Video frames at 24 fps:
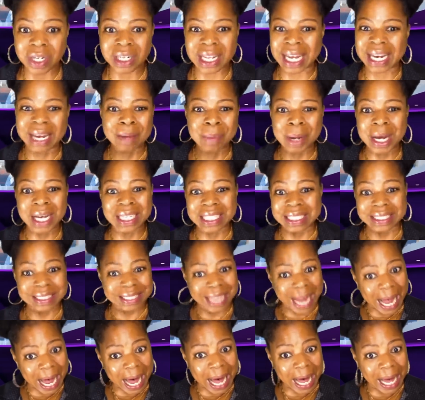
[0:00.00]
Like, am I going to
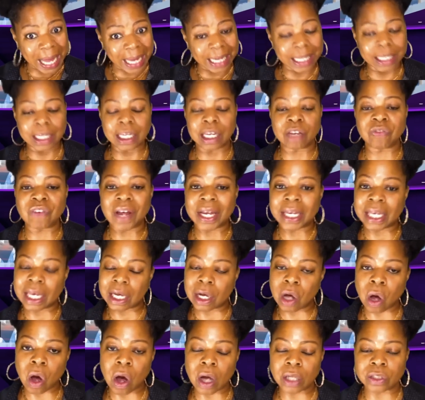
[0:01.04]
die if I get
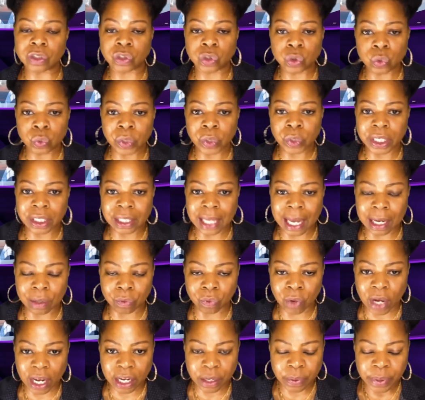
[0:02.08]
caught doing that,
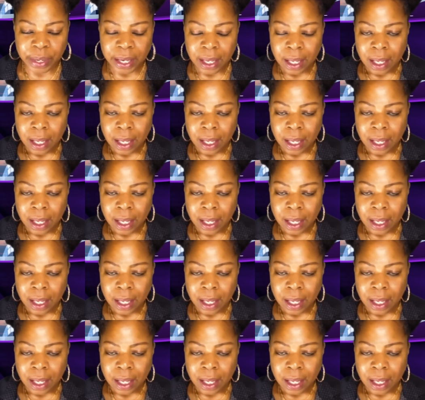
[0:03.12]
right?